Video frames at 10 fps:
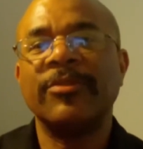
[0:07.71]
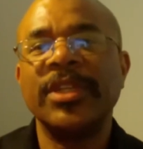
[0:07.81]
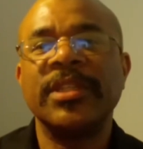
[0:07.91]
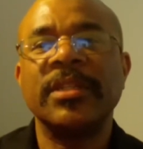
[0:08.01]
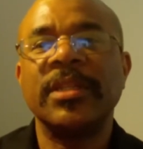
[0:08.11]
I
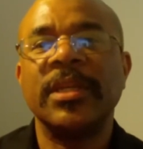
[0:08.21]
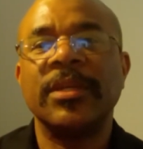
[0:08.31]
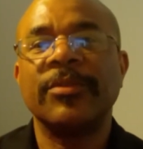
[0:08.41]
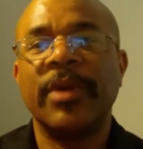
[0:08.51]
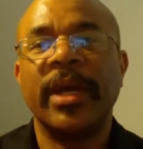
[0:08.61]

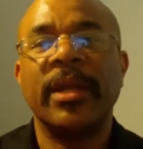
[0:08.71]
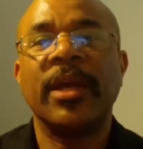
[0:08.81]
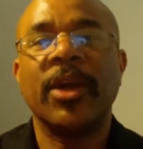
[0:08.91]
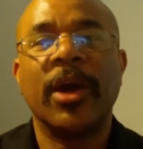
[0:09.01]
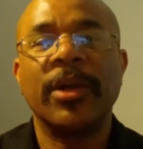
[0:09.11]
recently
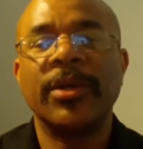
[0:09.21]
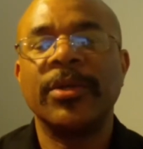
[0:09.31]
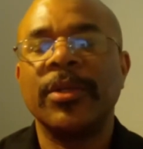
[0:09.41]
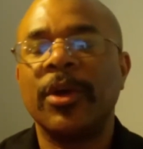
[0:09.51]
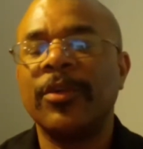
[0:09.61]
read an
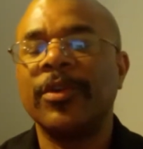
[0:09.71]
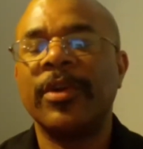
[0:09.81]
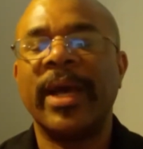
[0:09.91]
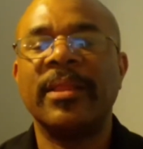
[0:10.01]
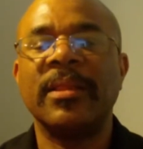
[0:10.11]
article
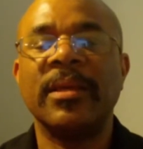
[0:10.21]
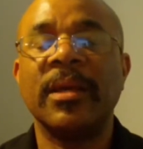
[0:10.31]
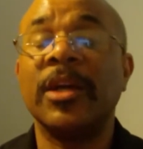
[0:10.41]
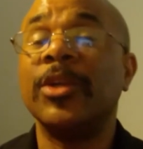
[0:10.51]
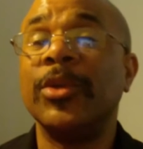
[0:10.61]
over at
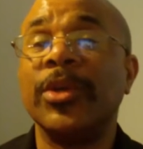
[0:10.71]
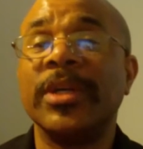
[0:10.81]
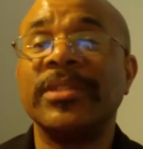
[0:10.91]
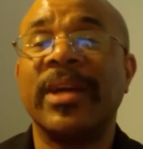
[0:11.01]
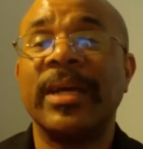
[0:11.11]
the
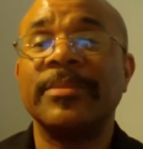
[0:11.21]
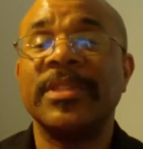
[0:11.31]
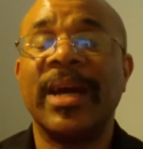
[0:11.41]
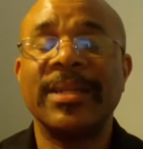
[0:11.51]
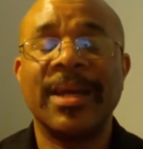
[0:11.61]

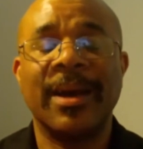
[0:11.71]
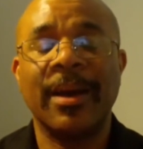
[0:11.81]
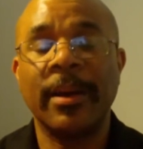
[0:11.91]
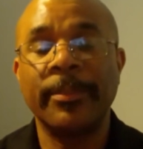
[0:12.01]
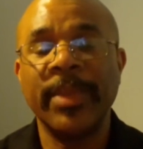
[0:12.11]

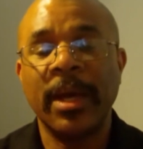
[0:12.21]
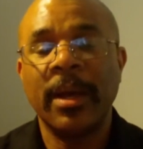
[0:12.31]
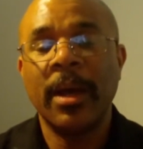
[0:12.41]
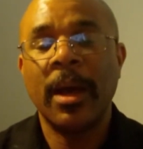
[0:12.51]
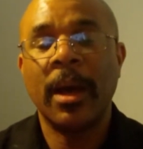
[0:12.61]
NewYorkTimes.com
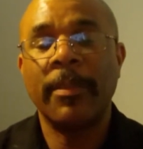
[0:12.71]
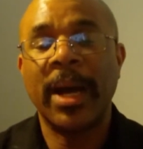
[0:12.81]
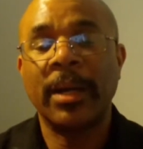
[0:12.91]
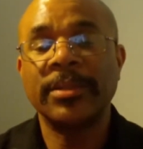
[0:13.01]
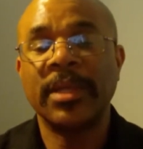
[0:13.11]

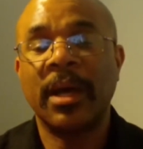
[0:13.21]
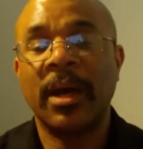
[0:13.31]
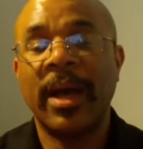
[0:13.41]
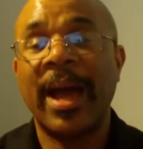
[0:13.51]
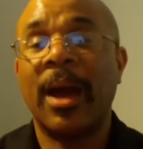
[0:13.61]
about
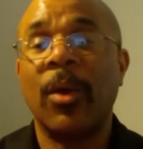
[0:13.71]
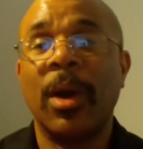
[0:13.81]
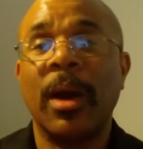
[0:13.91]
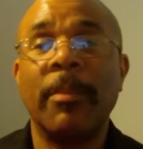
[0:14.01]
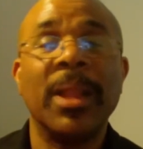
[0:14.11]

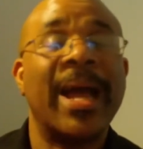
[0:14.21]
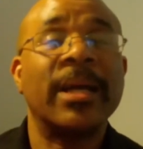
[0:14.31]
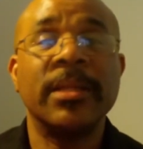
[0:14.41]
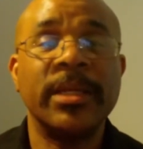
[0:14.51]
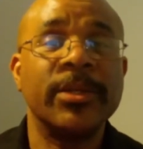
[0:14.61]
how
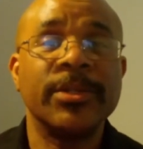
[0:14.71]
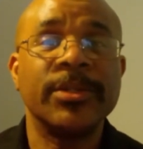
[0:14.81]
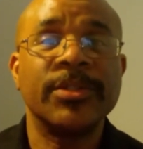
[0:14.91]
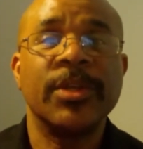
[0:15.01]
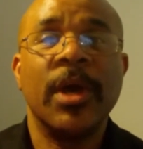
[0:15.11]
black
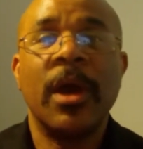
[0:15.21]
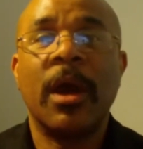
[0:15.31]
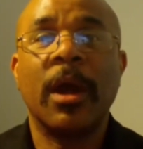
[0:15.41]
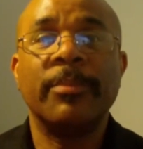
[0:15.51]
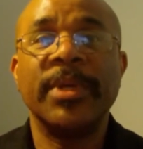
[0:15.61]
leaders
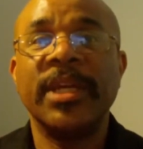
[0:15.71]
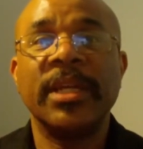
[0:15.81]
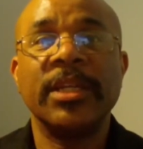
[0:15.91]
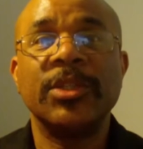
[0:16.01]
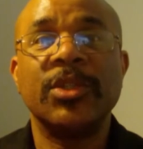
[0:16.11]
are
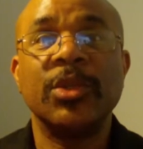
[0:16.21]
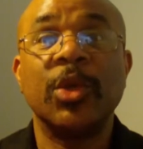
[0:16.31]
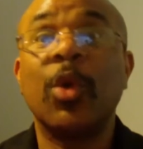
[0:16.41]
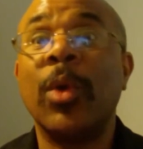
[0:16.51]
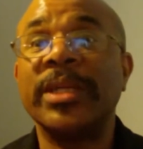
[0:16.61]
beginning
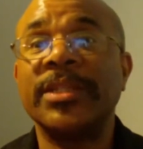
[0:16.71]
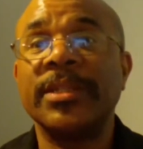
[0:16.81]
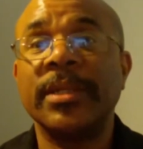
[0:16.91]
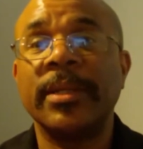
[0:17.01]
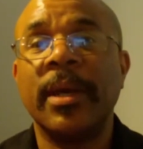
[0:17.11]
to
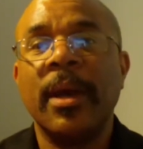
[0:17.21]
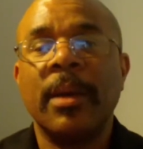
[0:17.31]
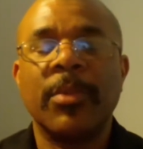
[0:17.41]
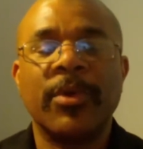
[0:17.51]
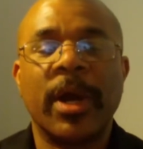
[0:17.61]
question
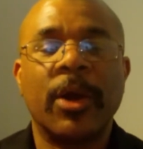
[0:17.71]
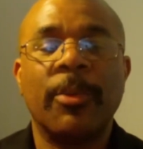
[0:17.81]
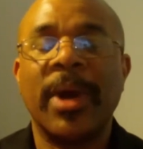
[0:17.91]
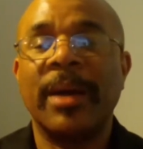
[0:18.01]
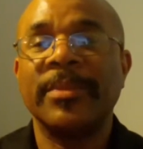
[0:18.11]
Barack
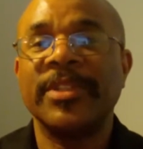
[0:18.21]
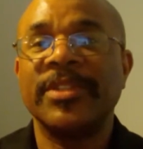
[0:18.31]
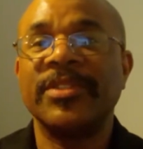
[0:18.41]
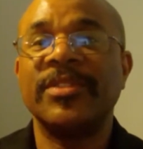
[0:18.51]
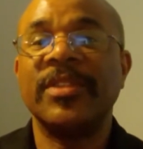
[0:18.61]

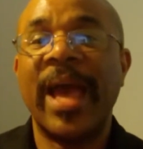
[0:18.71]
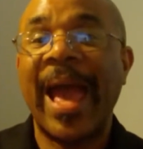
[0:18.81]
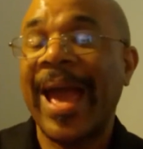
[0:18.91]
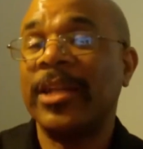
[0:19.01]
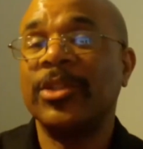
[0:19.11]
Obama's
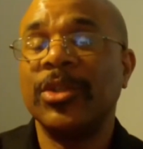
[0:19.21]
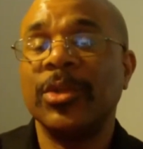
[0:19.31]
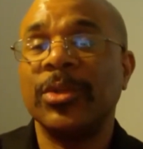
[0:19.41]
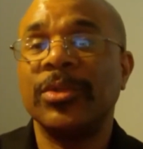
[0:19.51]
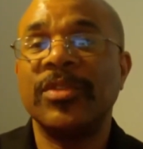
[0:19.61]

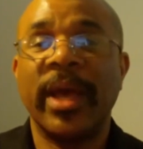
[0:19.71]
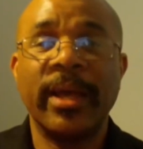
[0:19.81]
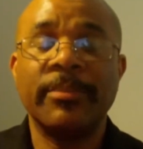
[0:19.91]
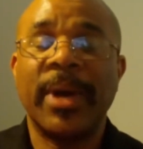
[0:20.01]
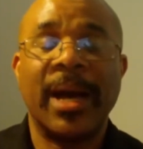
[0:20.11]
attitudes
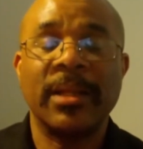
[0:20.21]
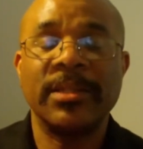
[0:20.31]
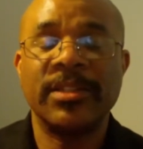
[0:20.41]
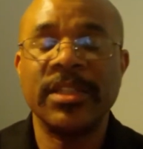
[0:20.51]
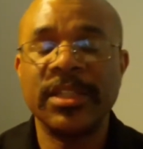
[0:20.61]
and
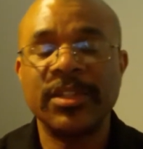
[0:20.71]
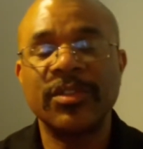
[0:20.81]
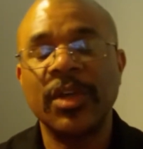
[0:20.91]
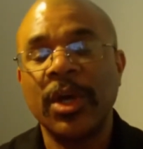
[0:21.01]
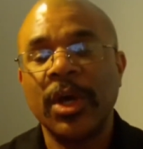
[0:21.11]

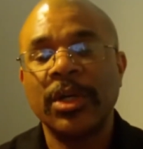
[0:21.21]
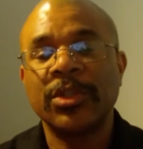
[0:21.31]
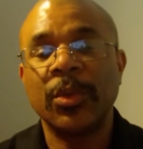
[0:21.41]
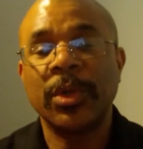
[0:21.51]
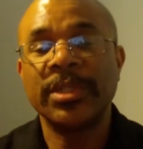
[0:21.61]
policies
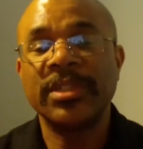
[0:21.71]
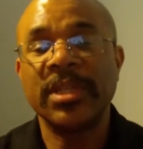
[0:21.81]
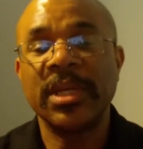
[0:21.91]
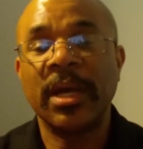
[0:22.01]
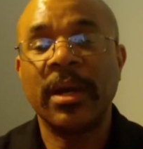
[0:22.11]
towards
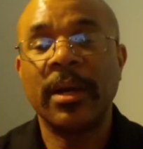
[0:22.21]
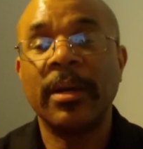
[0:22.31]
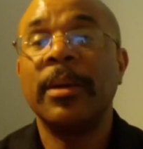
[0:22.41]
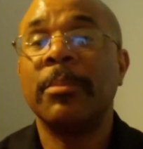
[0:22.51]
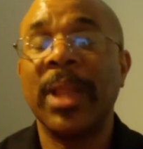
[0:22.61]

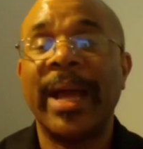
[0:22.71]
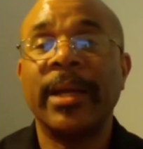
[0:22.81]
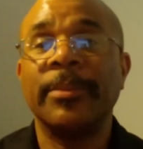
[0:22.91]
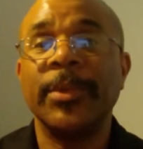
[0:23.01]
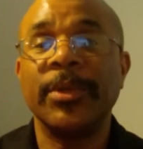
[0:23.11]
the
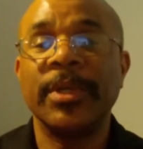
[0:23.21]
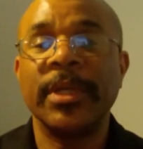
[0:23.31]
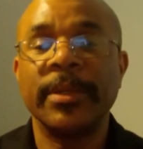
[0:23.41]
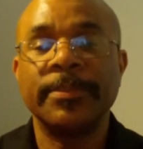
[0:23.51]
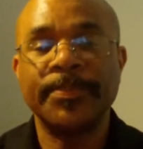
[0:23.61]
black
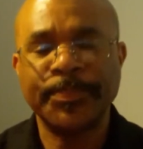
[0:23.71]
community.